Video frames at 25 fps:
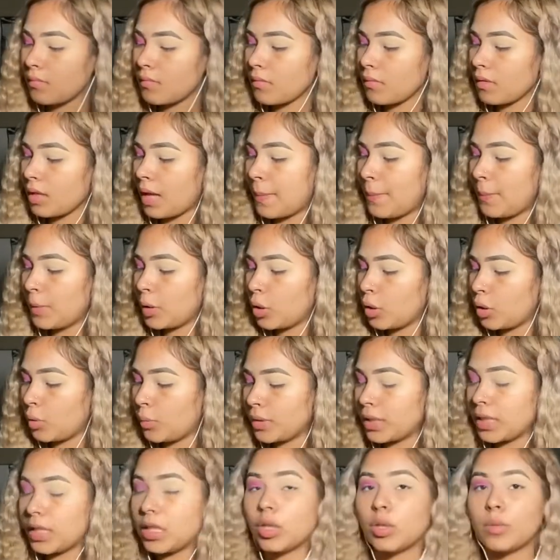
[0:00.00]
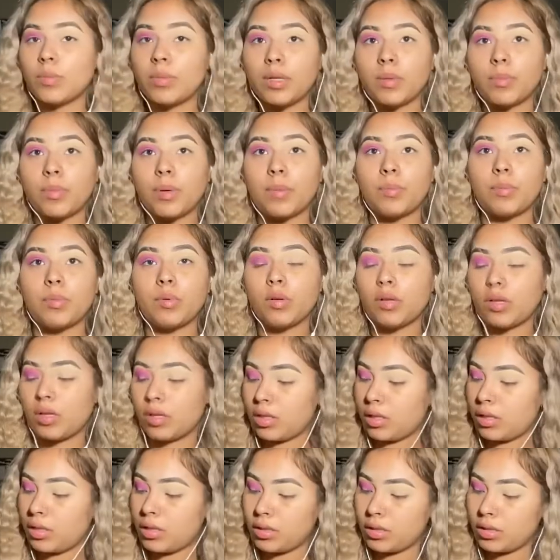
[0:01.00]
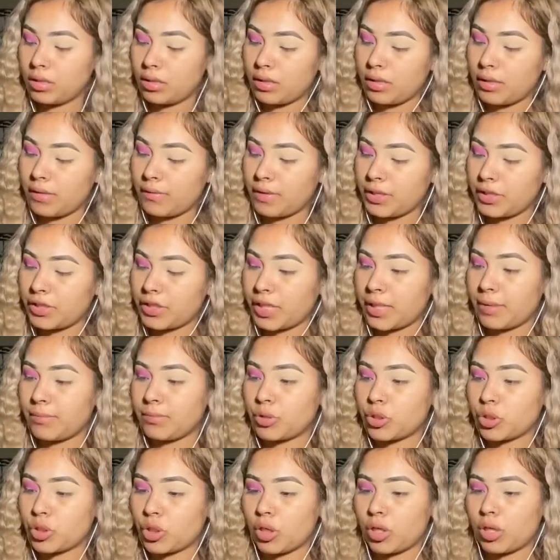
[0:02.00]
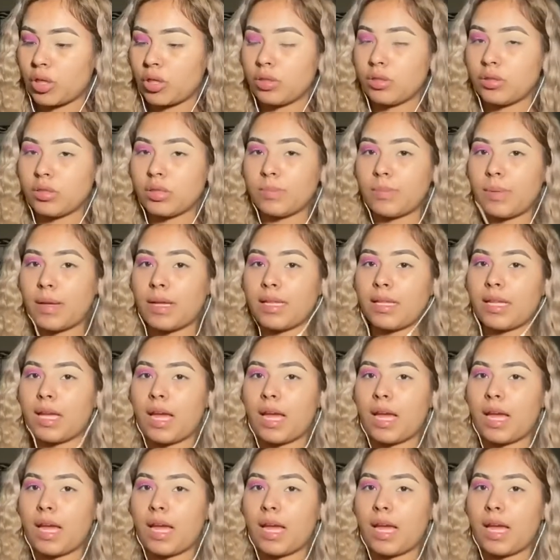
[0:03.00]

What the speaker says: I'm gonna go in with a little bit of purple on the James Charles palette.